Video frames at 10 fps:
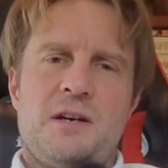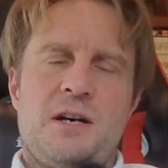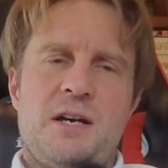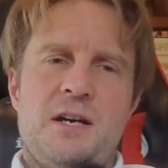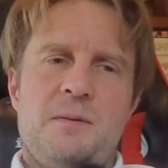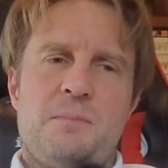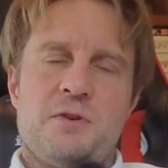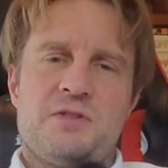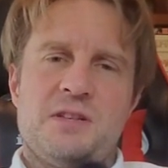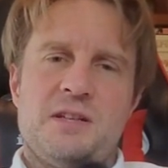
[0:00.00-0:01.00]
I
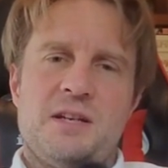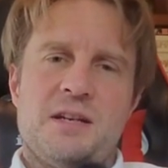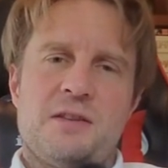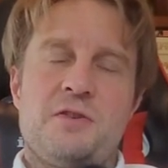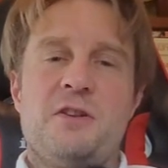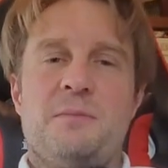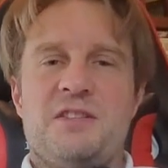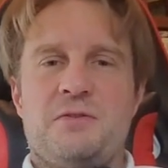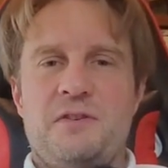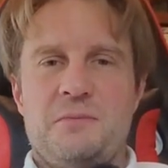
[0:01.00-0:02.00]
personally like 30
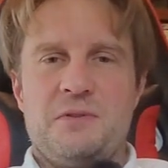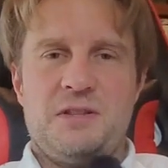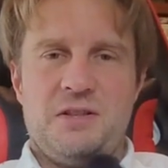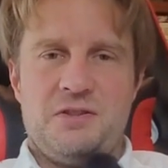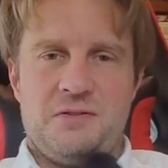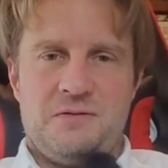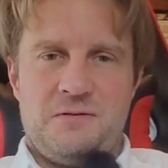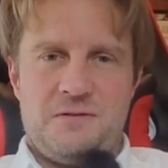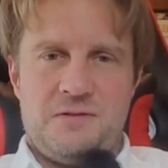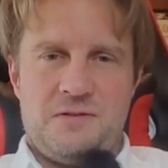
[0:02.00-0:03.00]
minutes away from the station.
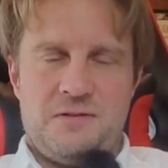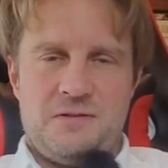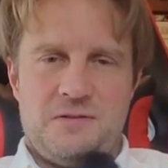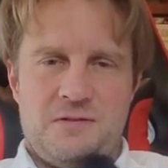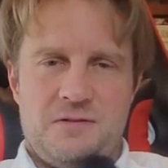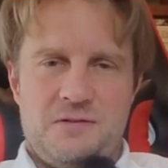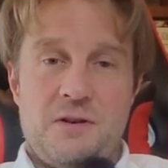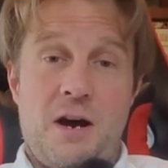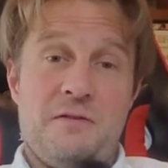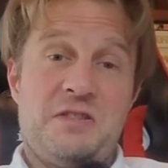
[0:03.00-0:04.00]

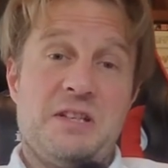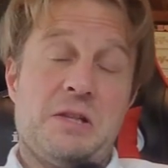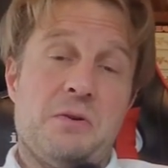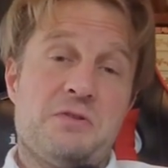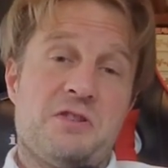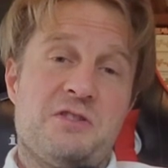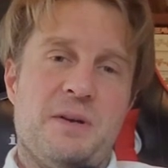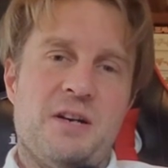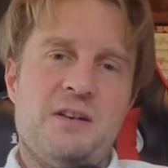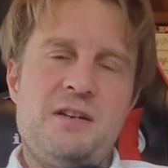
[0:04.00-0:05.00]
Obviously, closer is
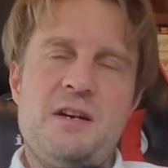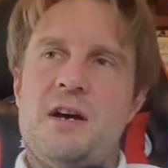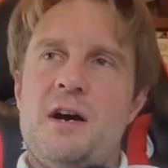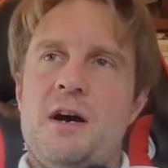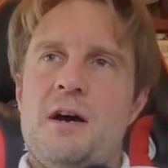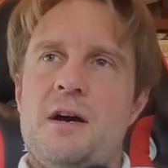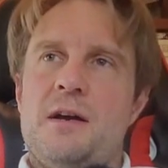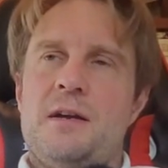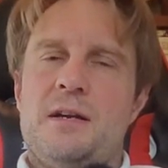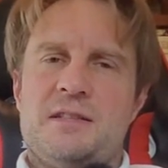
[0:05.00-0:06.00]
better
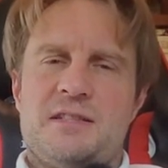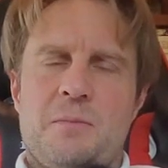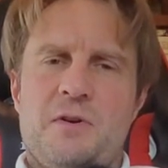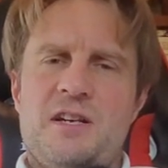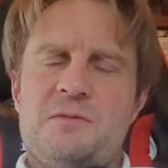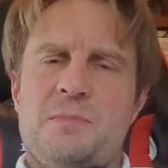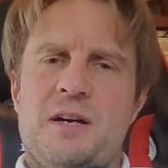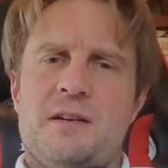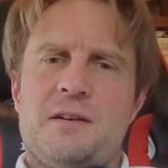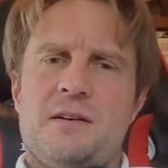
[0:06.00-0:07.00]
in some ways,
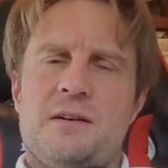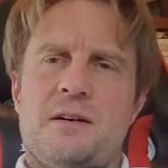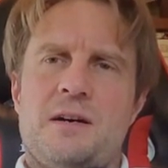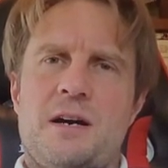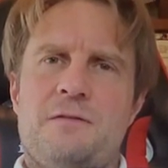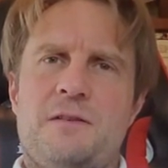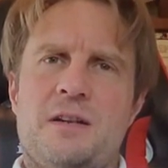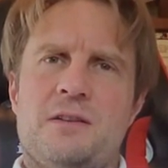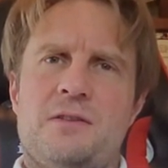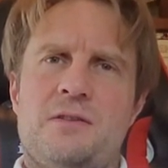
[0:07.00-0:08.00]
but I
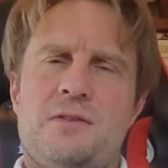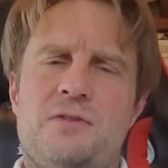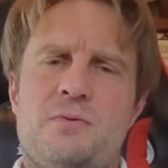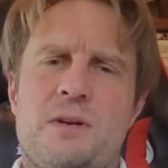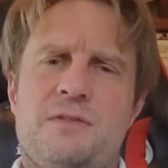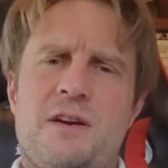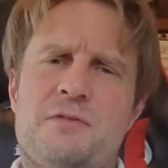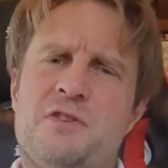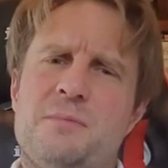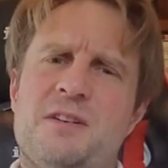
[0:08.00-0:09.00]
find
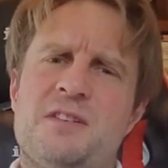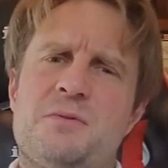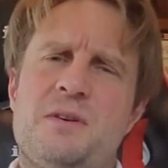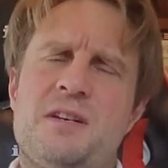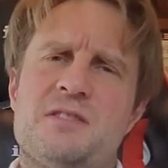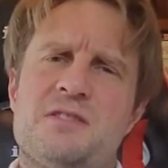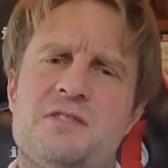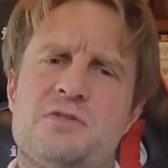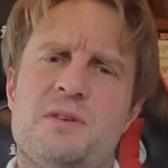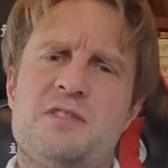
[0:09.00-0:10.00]
25, 30 minutes away is
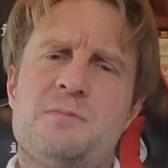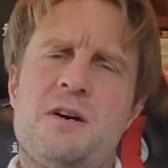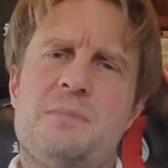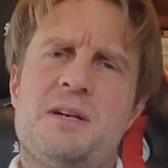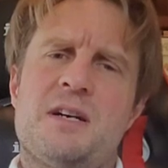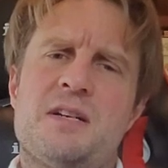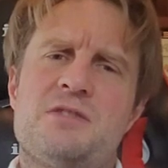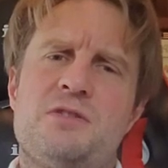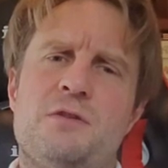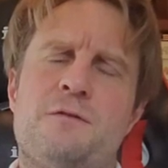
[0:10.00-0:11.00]
the sweet spot
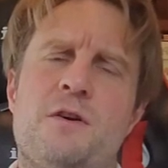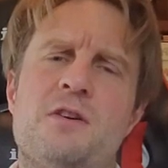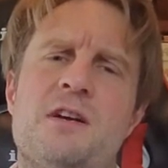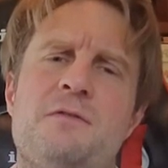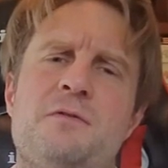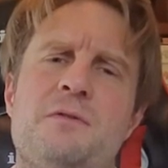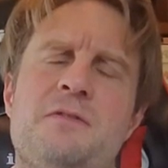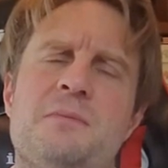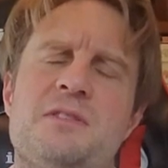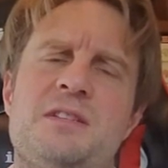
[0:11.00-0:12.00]
because you're far enough away
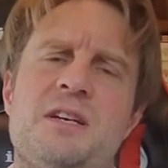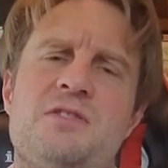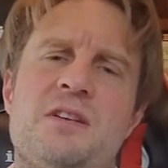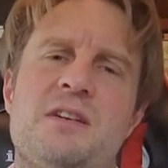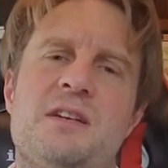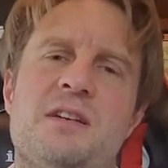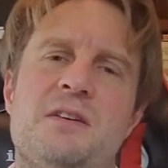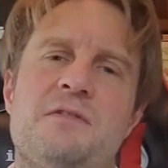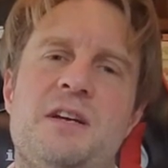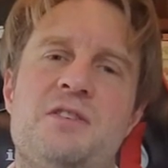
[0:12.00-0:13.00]
from the station that you get
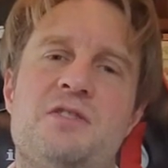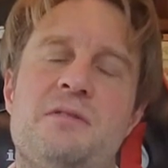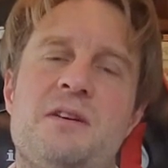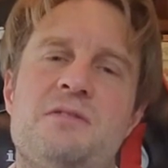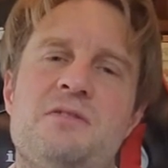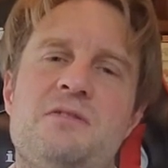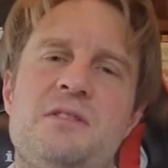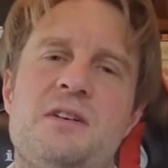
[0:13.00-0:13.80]
enough nature around you,